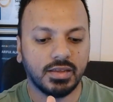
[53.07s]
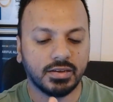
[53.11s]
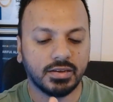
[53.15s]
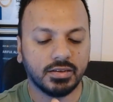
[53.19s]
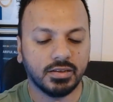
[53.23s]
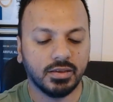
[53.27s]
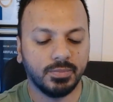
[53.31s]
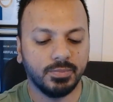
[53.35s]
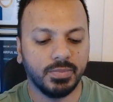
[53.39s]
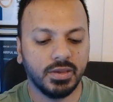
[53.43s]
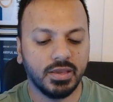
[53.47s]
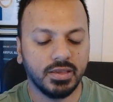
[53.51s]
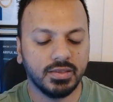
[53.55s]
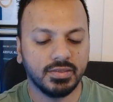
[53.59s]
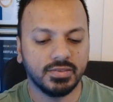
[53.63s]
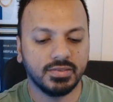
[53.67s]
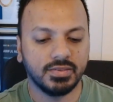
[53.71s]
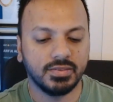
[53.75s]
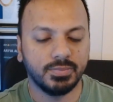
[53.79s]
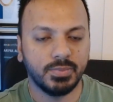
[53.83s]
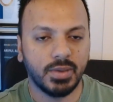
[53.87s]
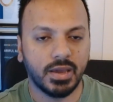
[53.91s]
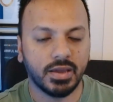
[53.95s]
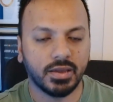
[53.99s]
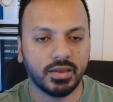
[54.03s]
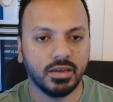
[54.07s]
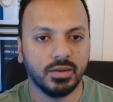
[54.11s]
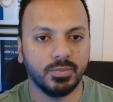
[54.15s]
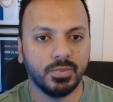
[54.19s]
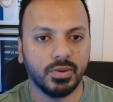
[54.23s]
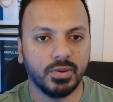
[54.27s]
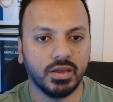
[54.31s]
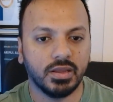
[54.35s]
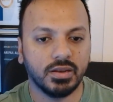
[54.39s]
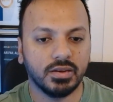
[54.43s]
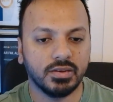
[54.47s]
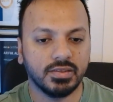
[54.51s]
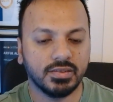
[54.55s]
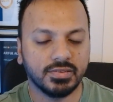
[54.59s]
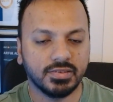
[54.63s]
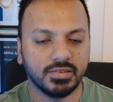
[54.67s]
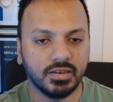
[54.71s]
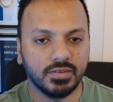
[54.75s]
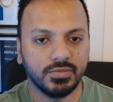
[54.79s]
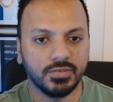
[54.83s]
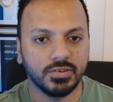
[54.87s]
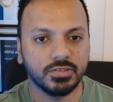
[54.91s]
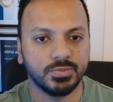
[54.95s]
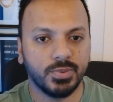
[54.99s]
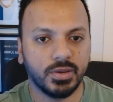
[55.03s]
database backup and the
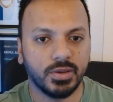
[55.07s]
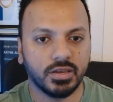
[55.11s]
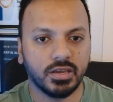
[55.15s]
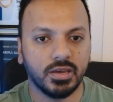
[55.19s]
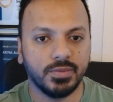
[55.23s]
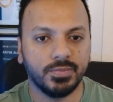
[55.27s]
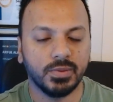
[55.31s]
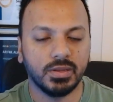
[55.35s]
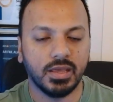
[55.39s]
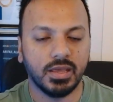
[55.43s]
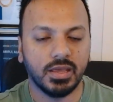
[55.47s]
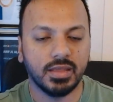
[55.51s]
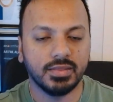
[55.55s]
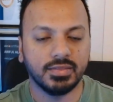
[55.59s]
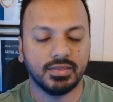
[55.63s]
servers backup in